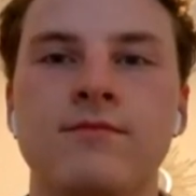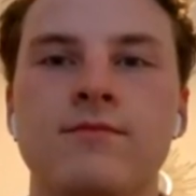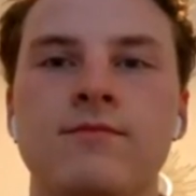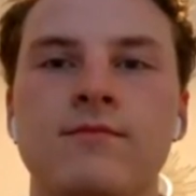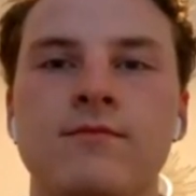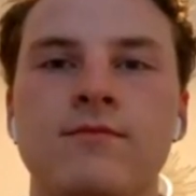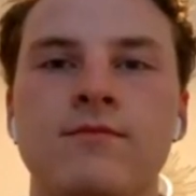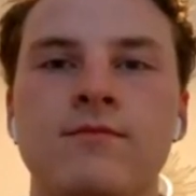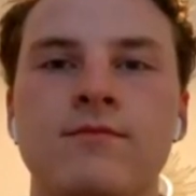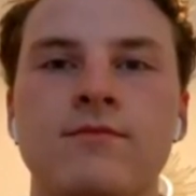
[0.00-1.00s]

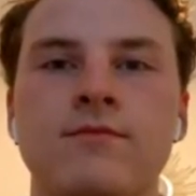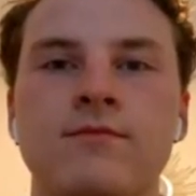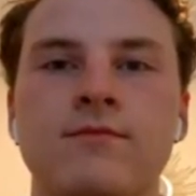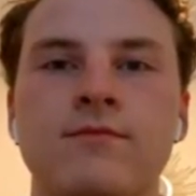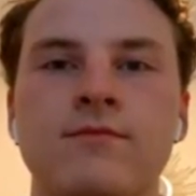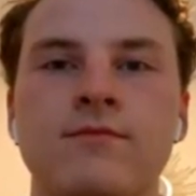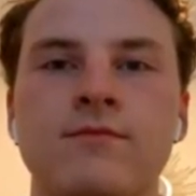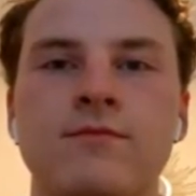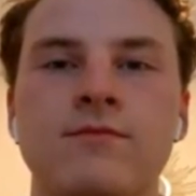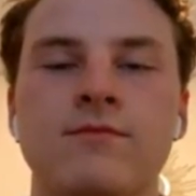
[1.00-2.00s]

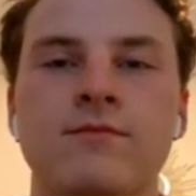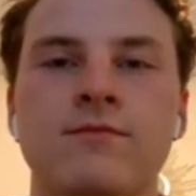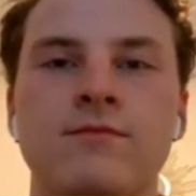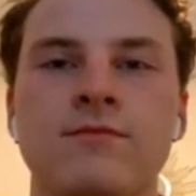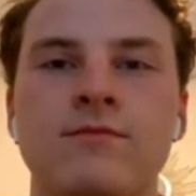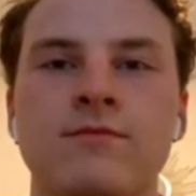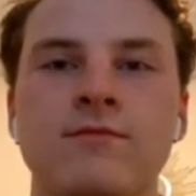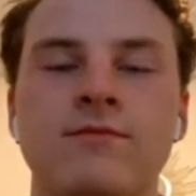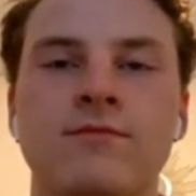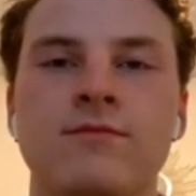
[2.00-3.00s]

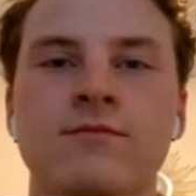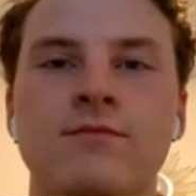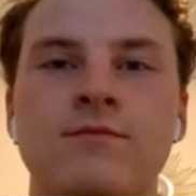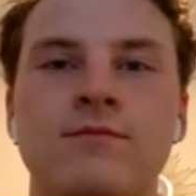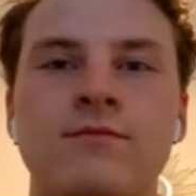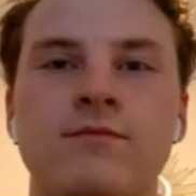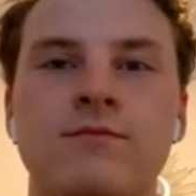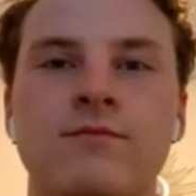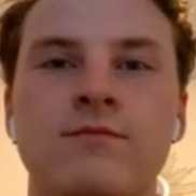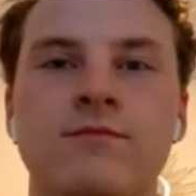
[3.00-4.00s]

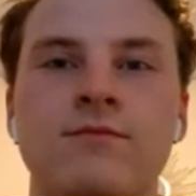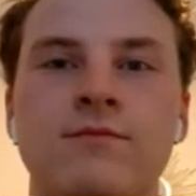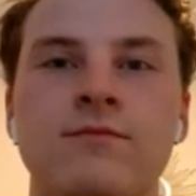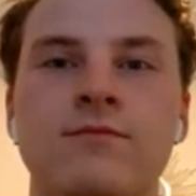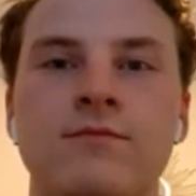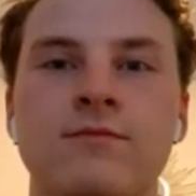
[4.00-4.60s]
This person isn't speaking.